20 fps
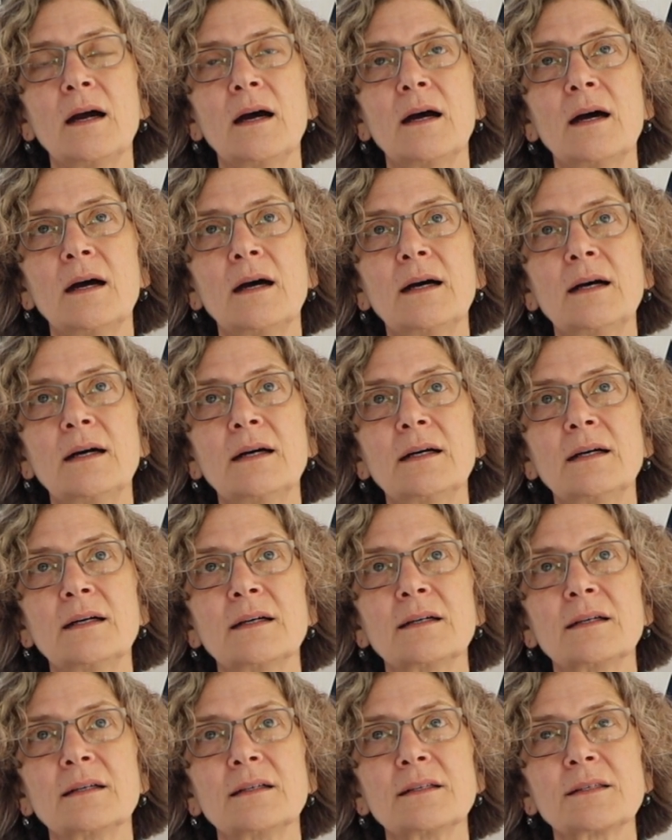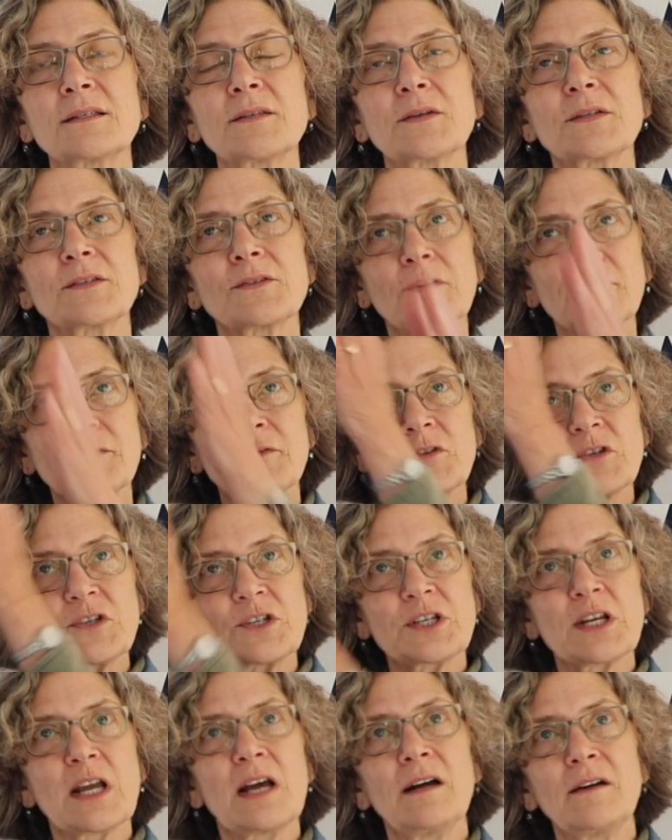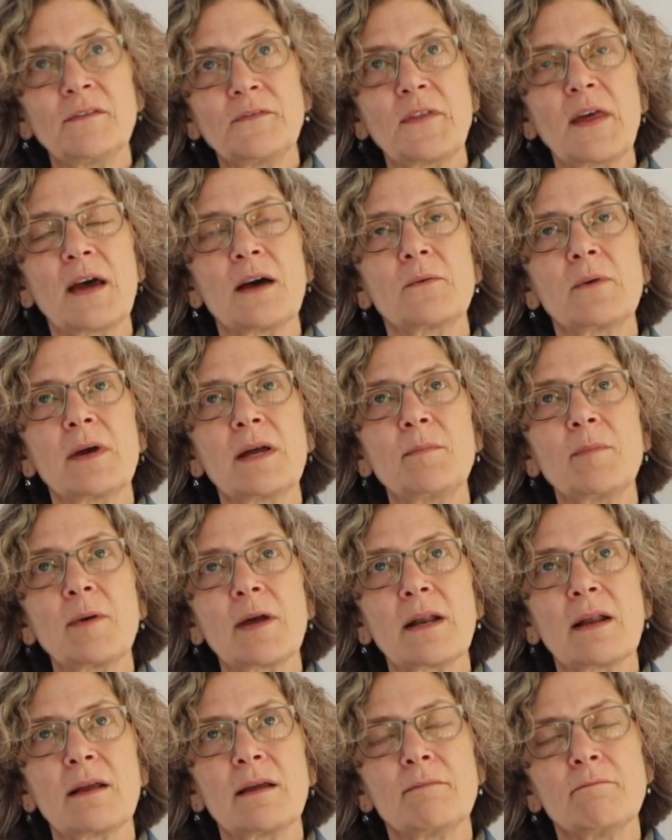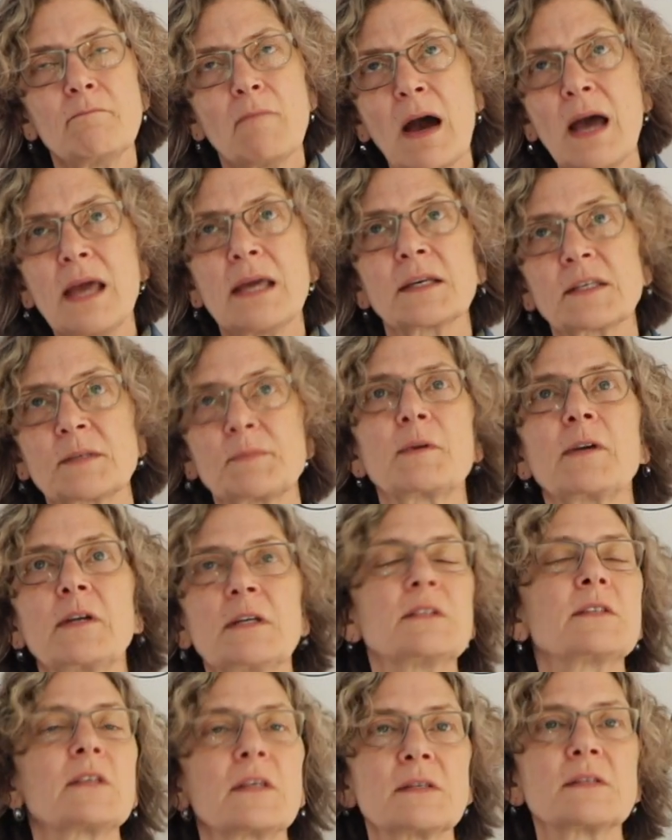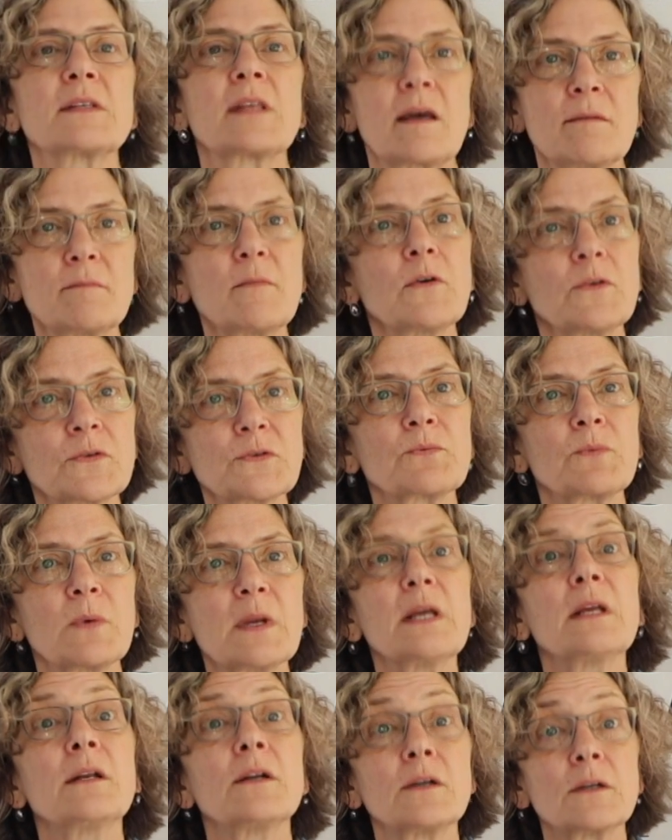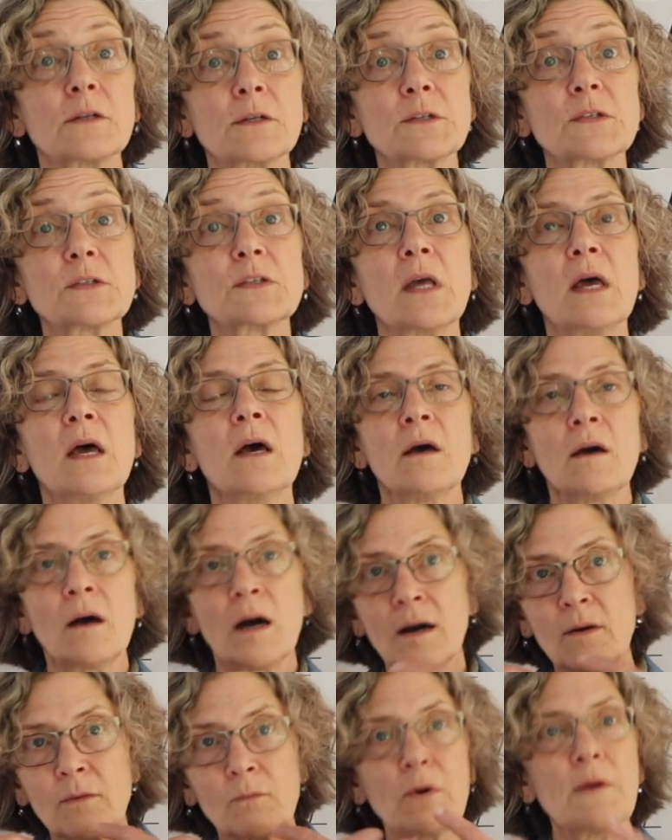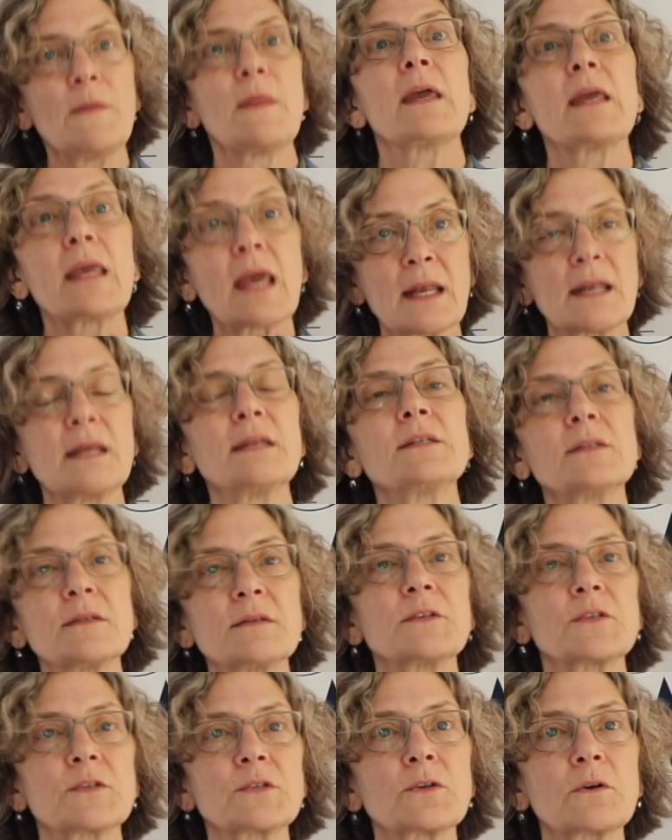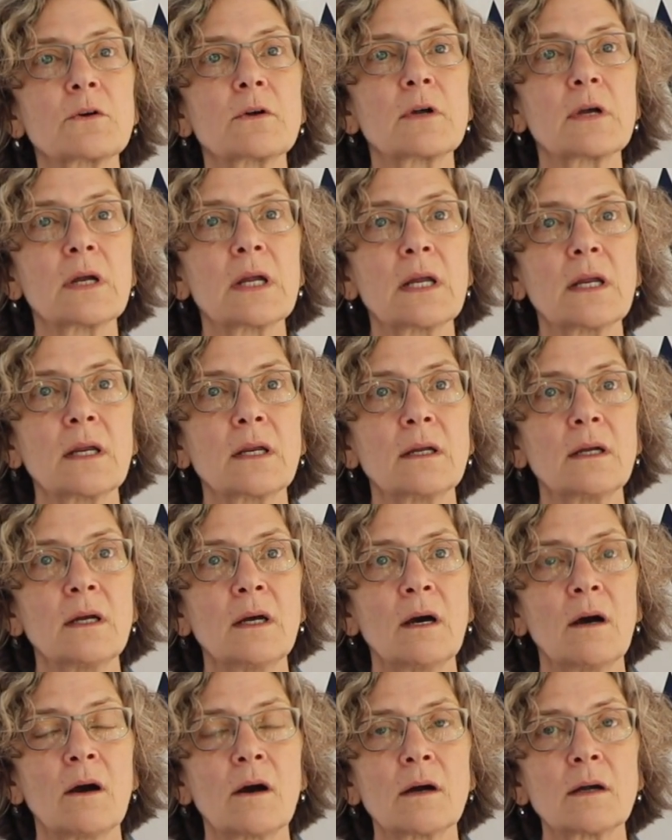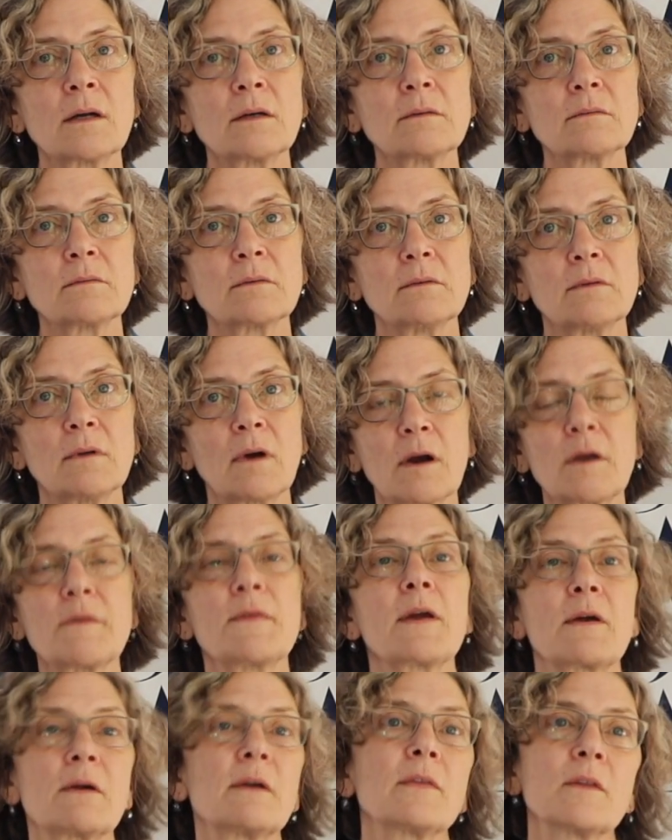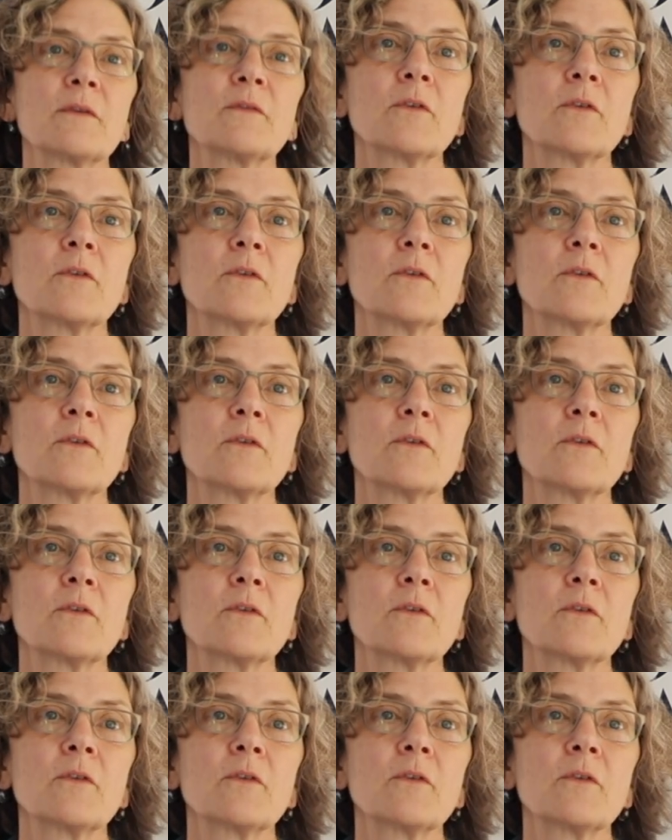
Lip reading: So it's sort of shelved that way. But my experience is that most readers, when they get into the story, are there in the